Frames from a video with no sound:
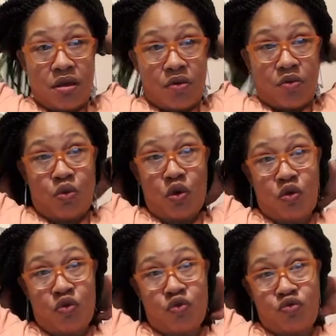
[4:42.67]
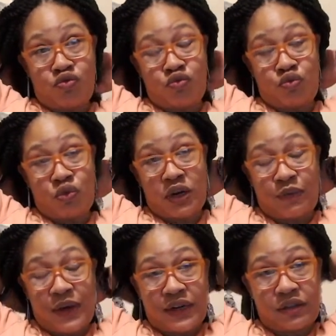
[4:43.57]
Woo! What a
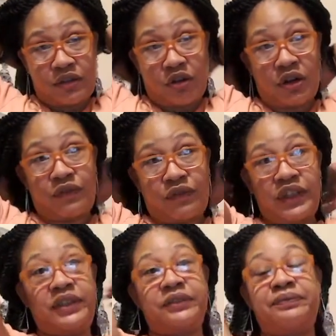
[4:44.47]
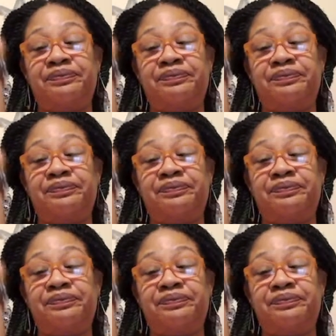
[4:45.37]
way to start a reading.